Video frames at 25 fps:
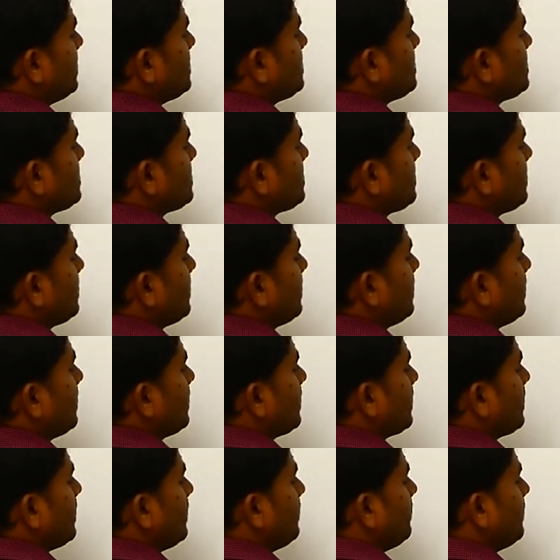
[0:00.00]
is
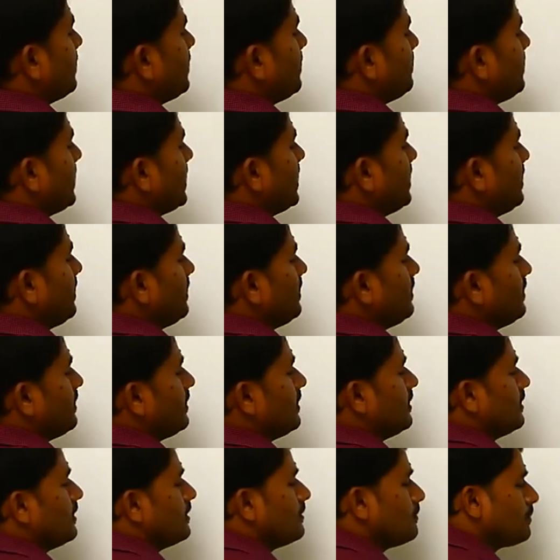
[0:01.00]
covered by
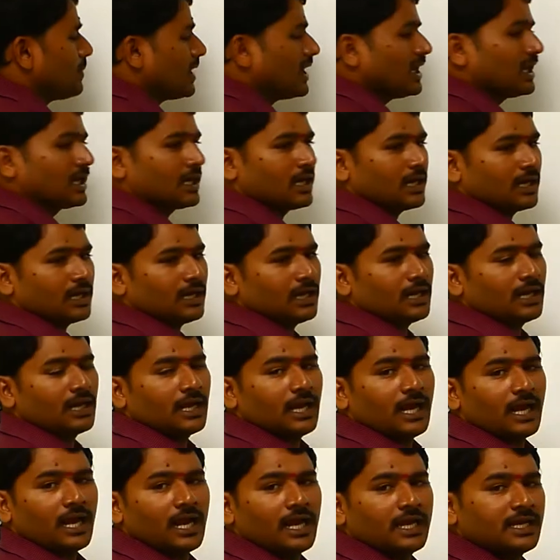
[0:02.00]
pellicle
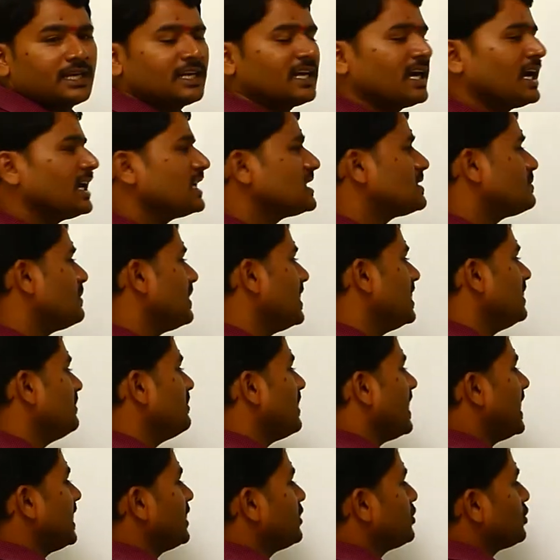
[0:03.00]
and it has many
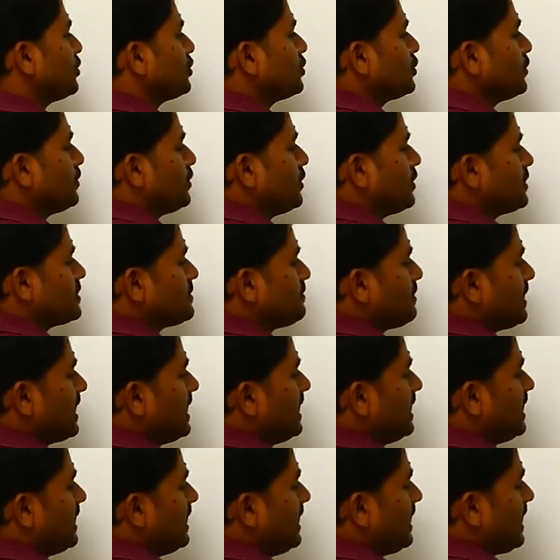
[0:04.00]
microtubules.
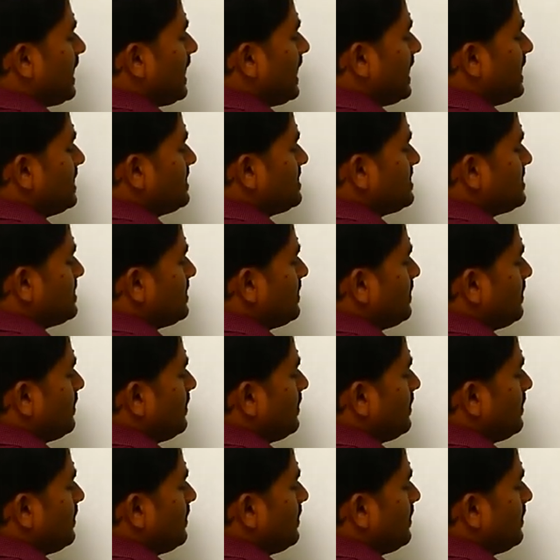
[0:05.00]
Pellicle has